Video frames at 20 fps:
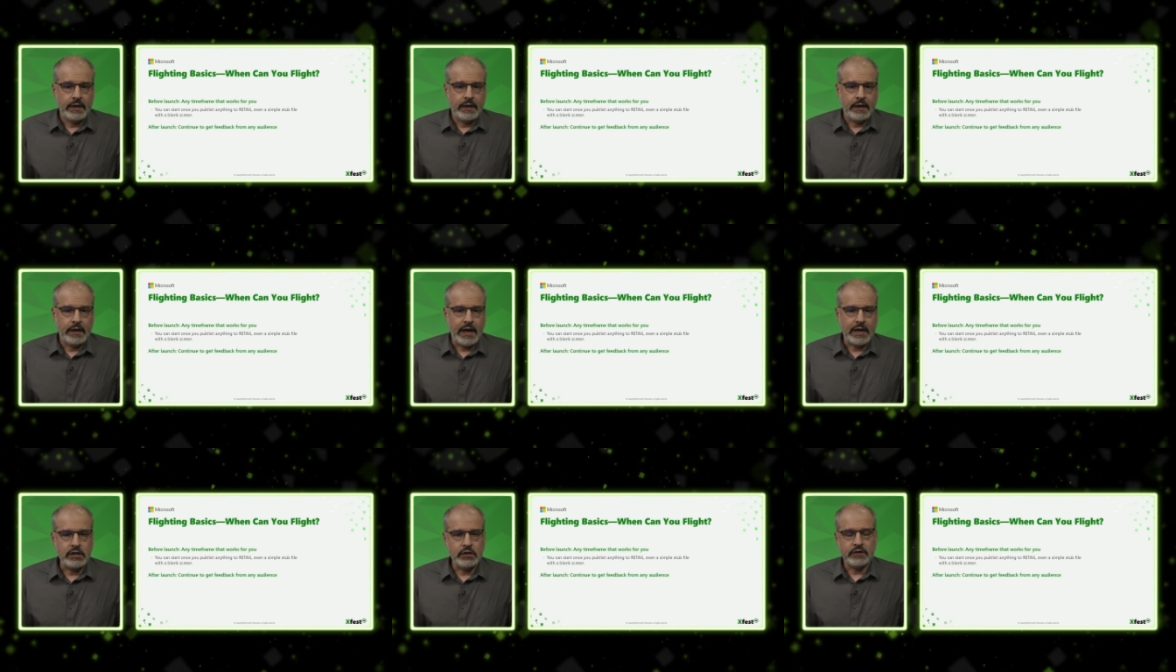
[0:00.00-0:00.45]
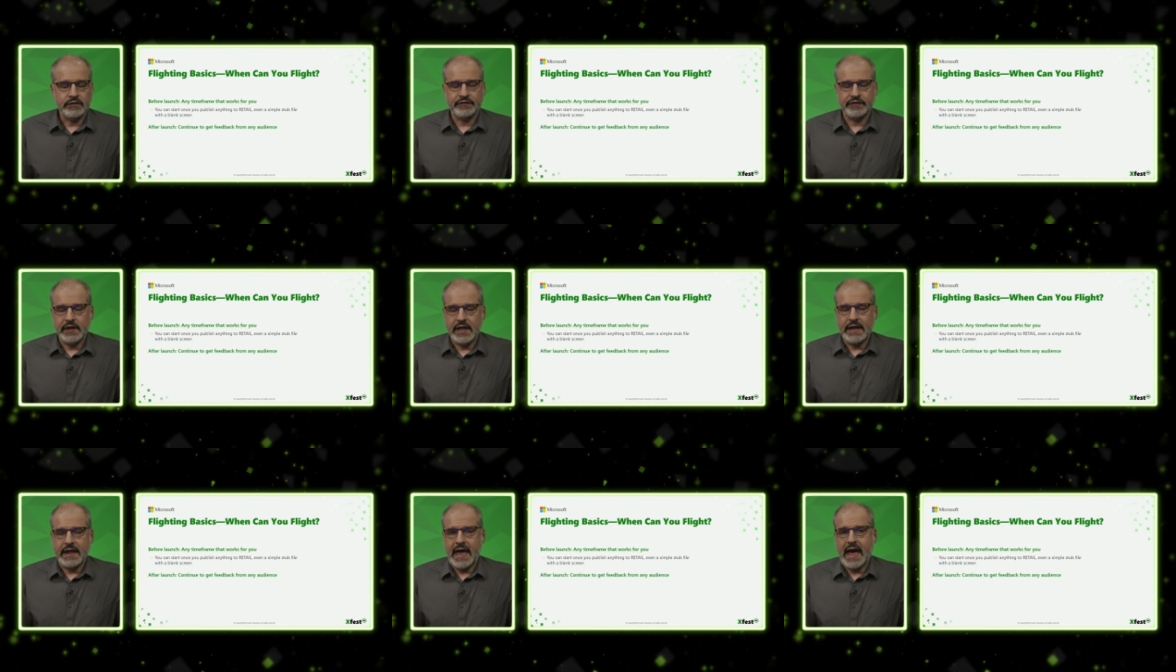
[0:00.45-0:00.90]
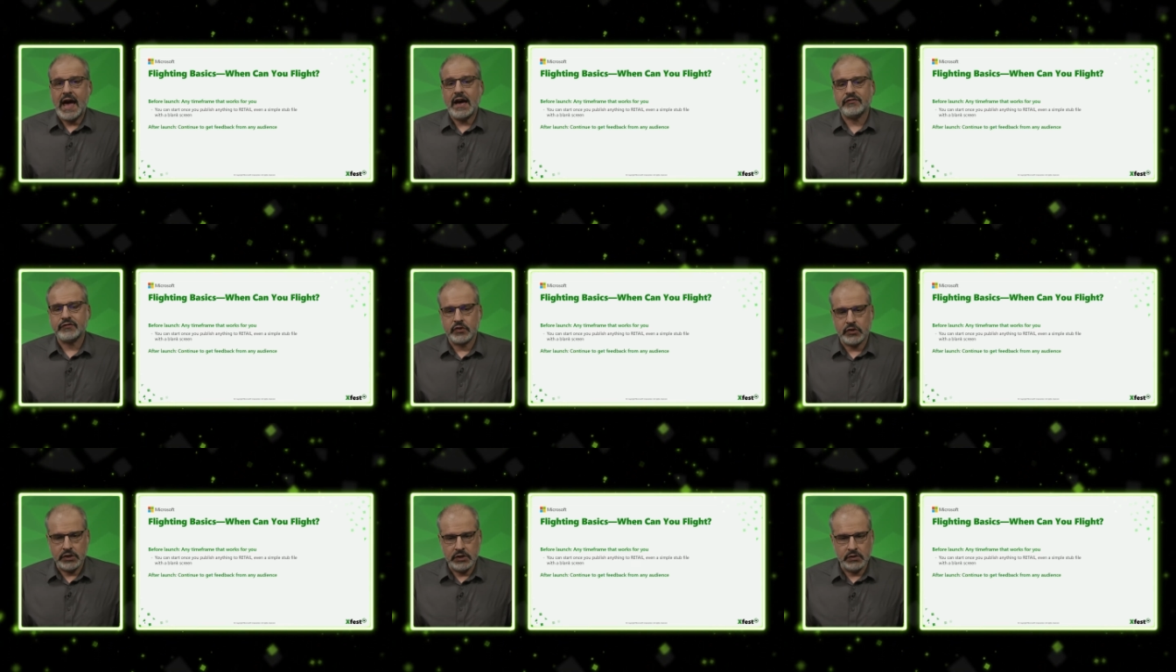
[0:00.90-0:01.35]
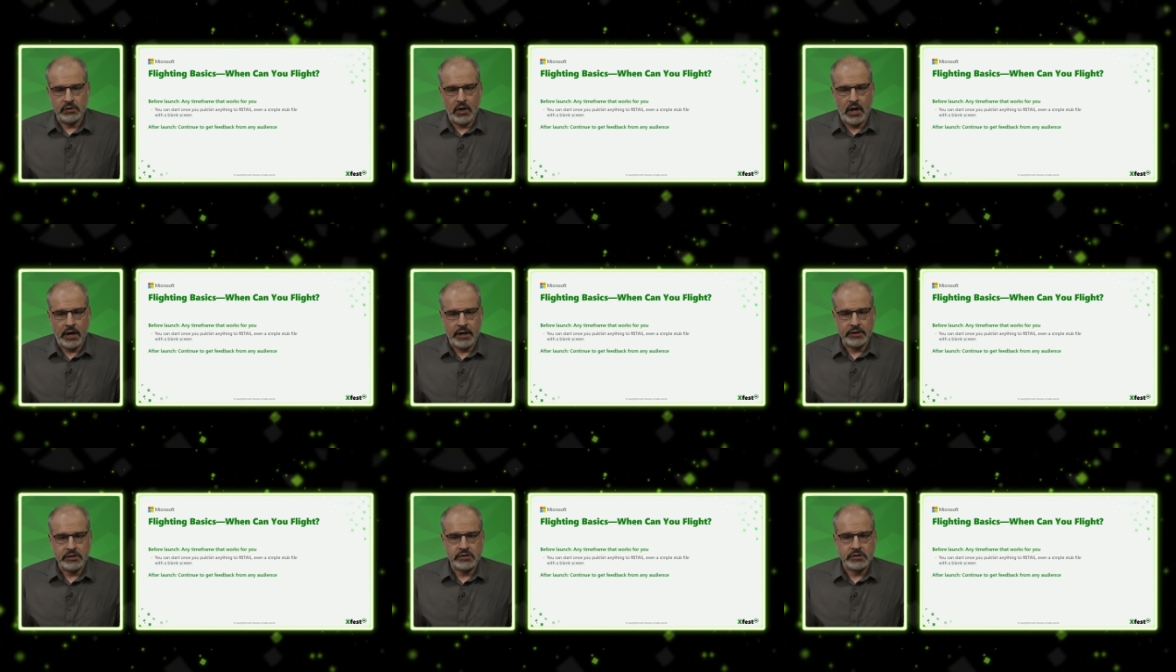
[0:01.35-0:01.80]
And you can fly after you
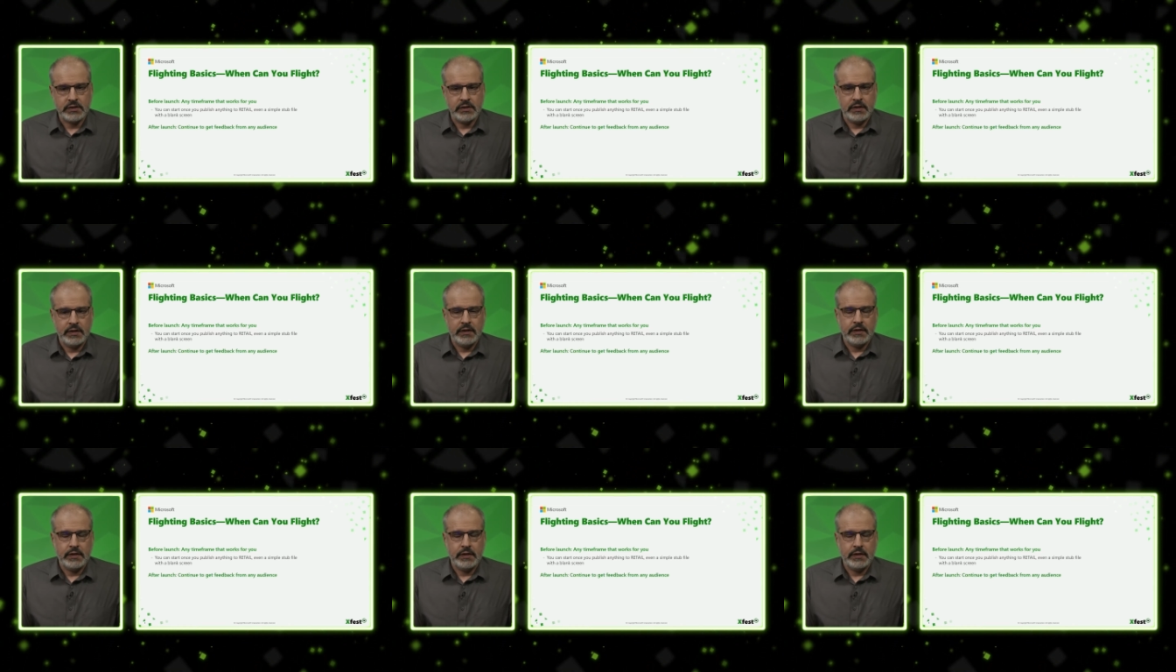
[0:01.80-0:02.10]
launch,